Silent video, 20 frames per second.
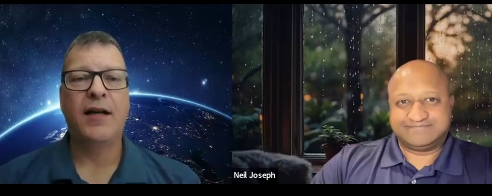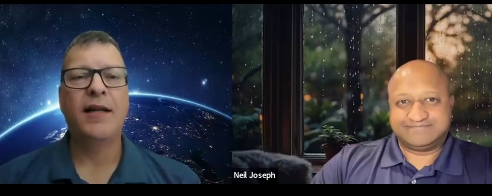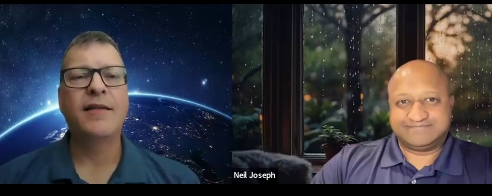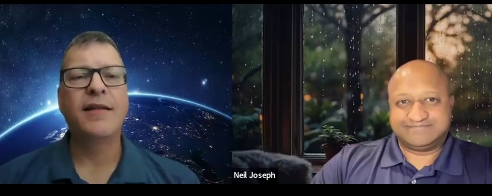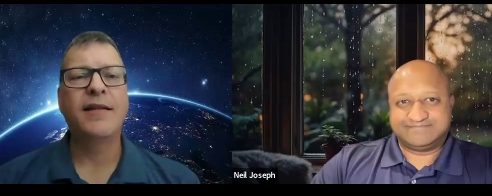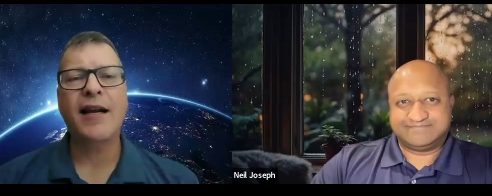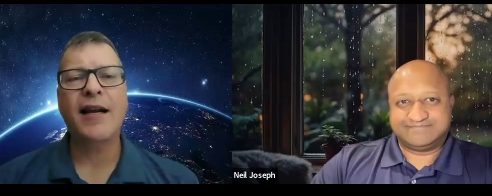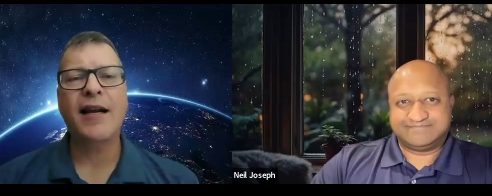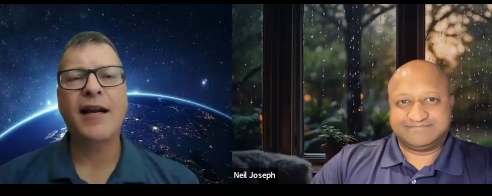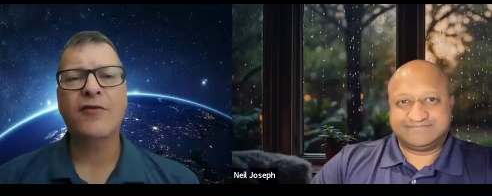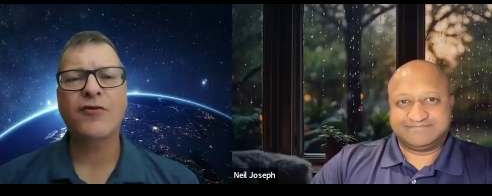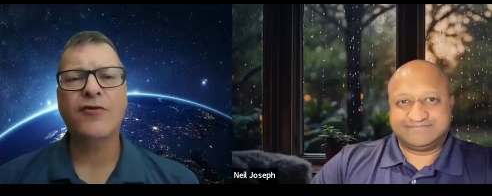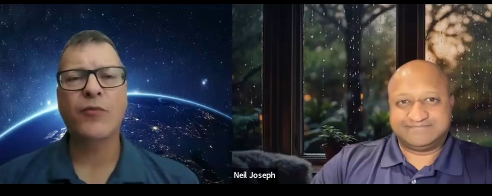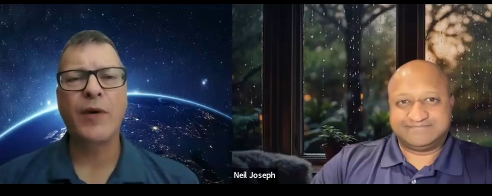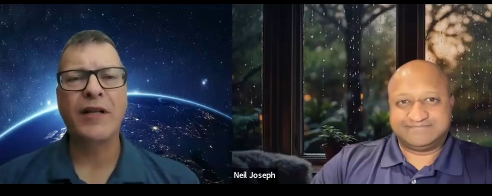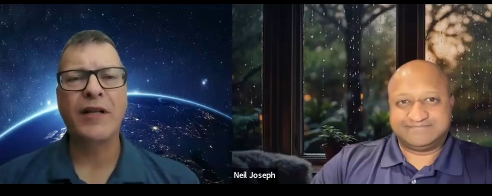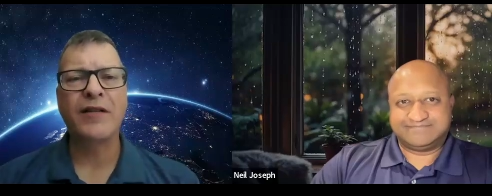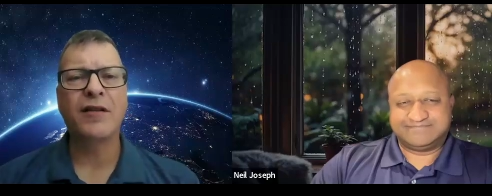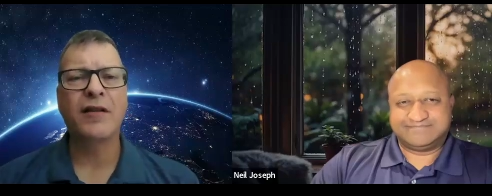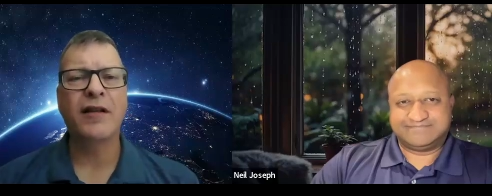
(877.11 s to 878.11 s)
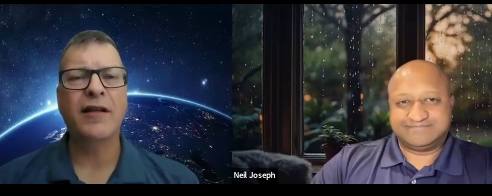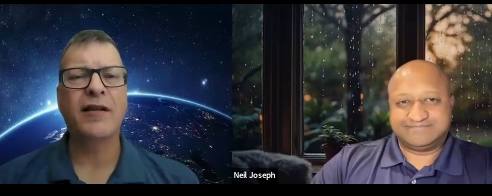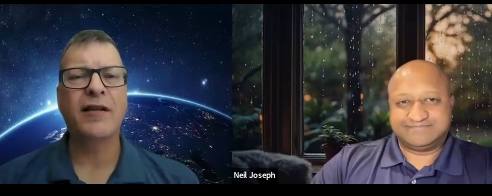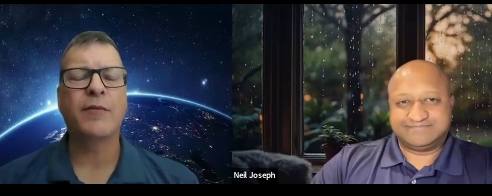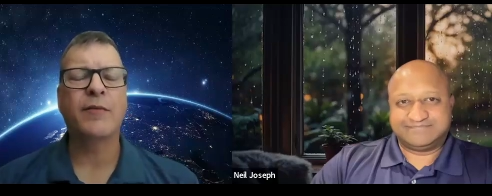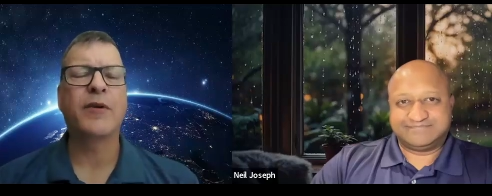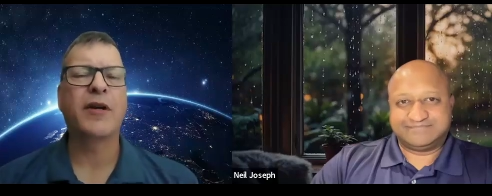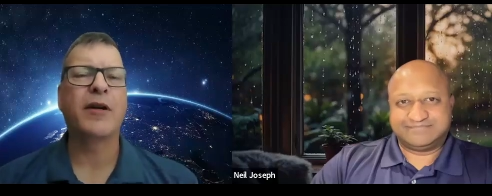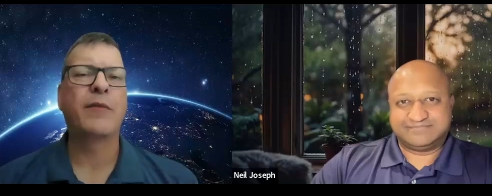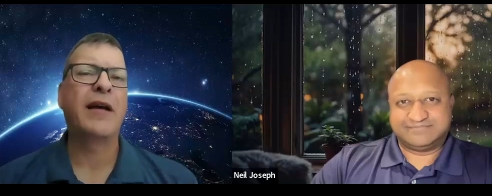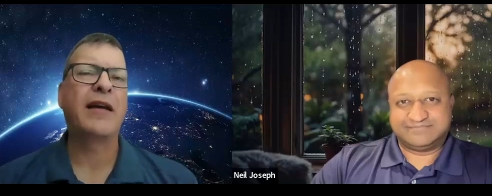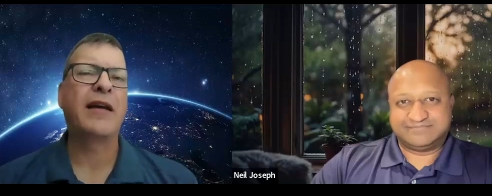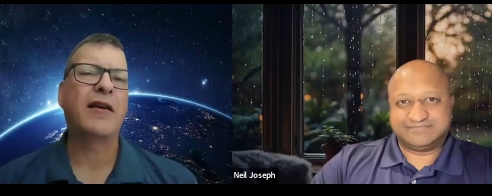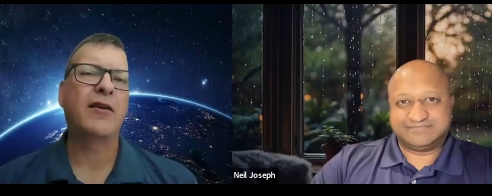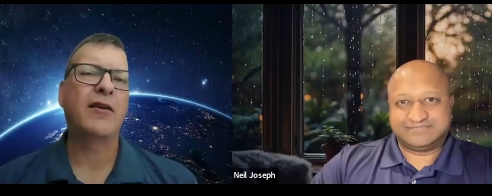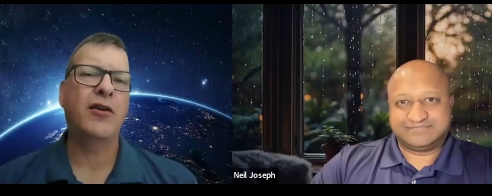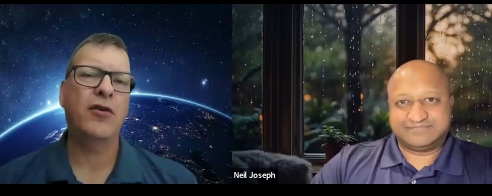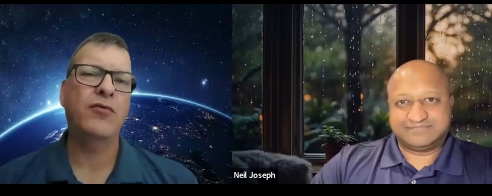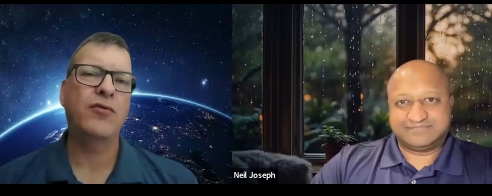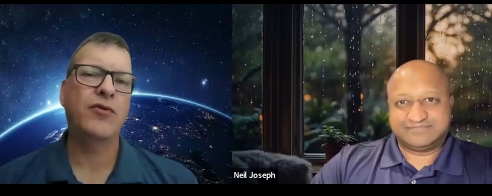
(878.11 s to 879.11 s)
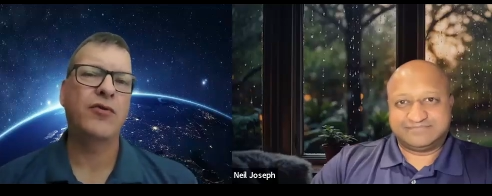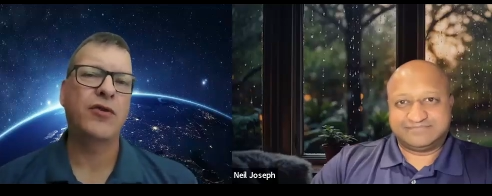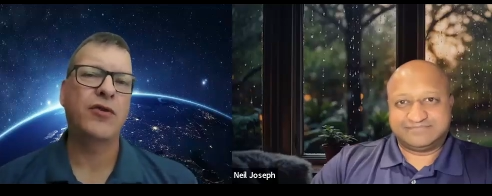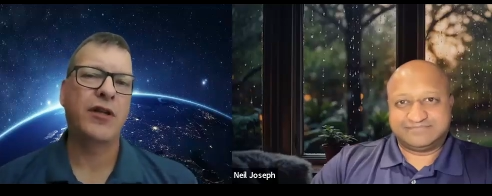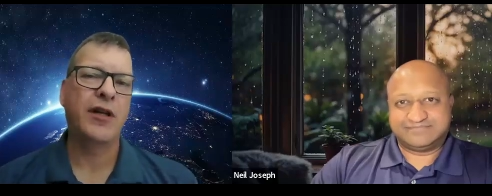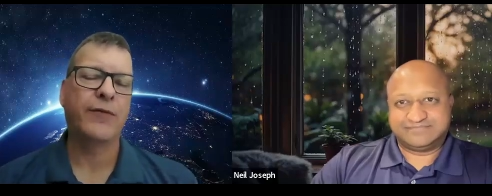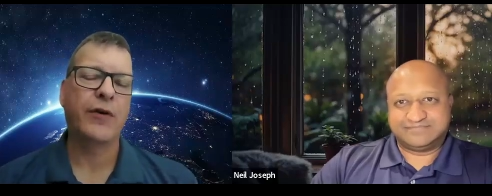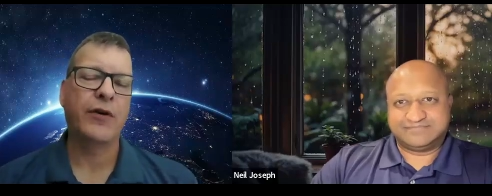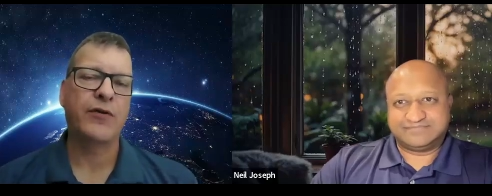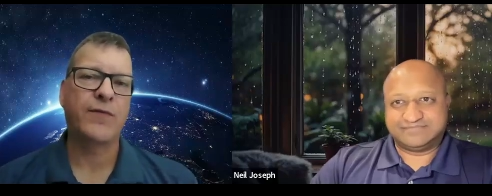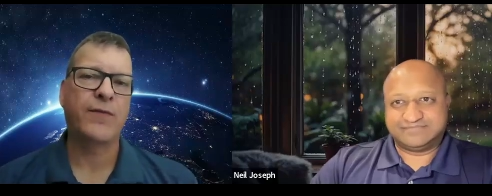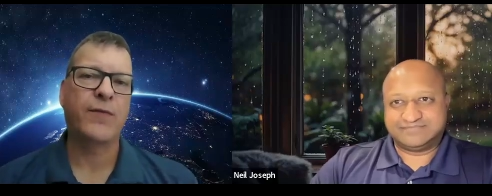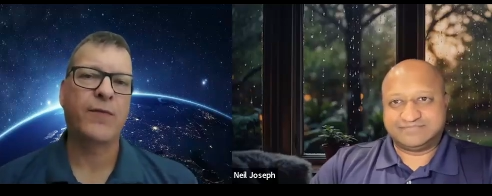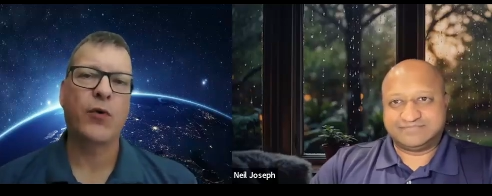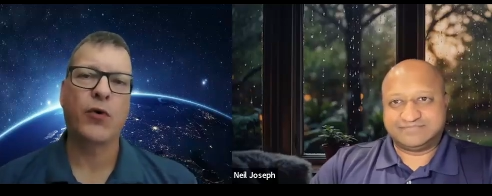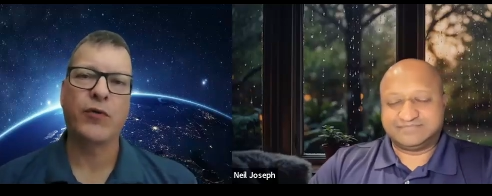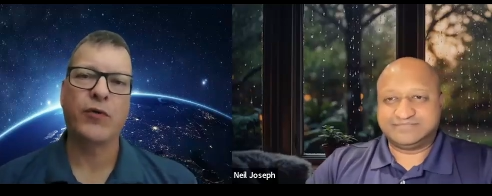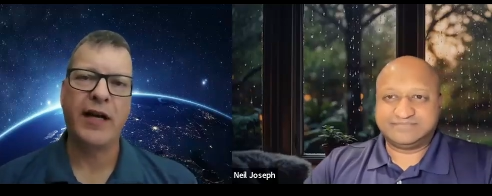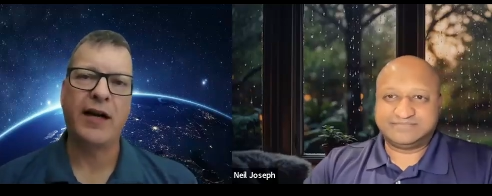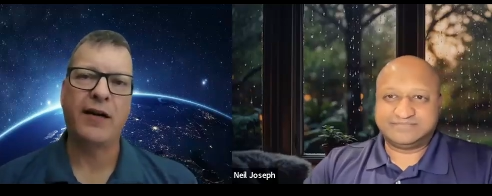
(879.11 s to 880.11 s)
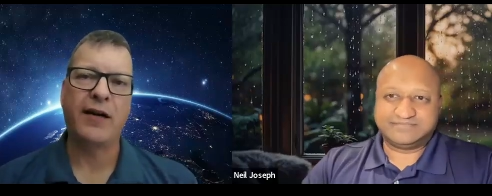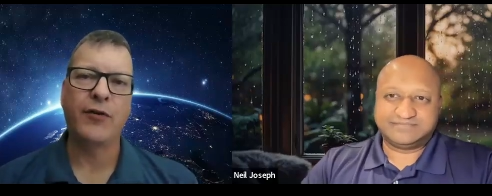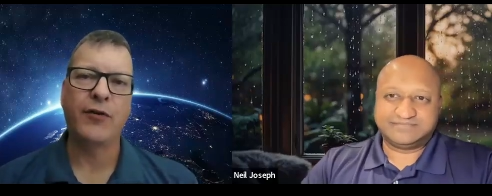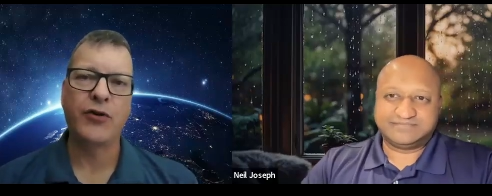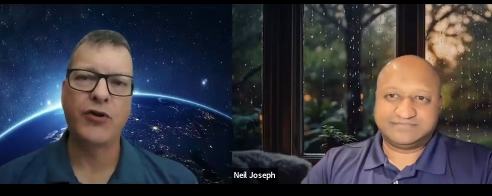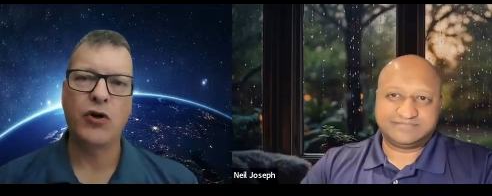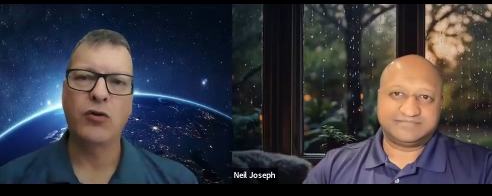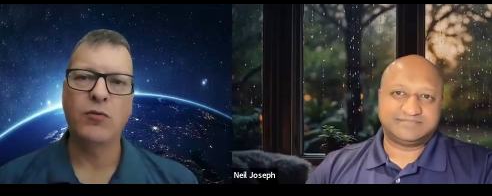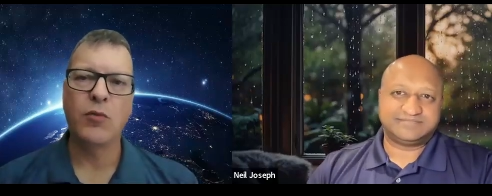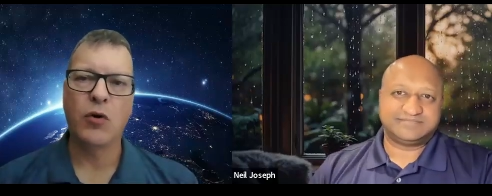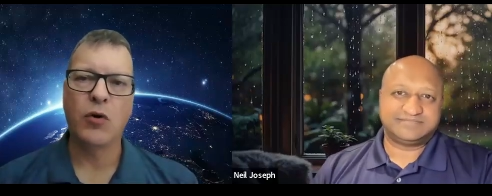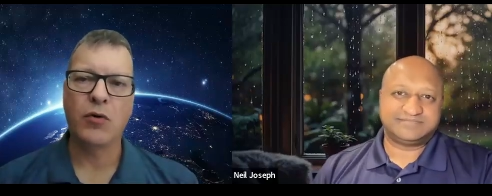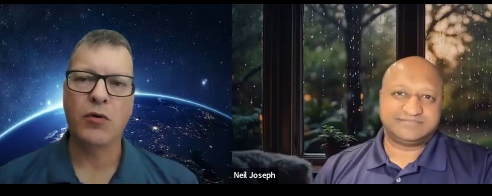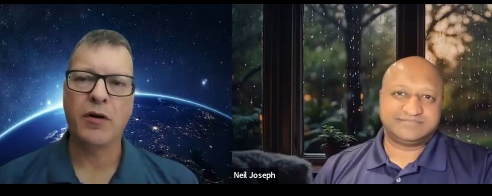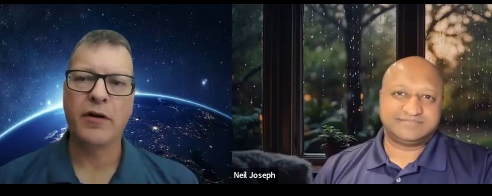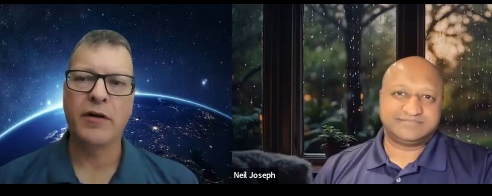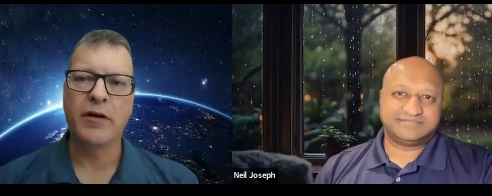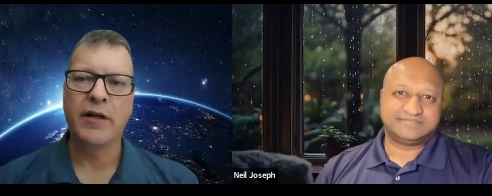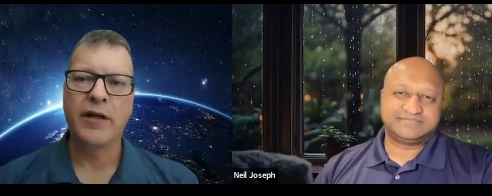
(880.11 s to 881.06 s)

Speaker 1: and that extra rental income can make a huge difference for the average homeowner,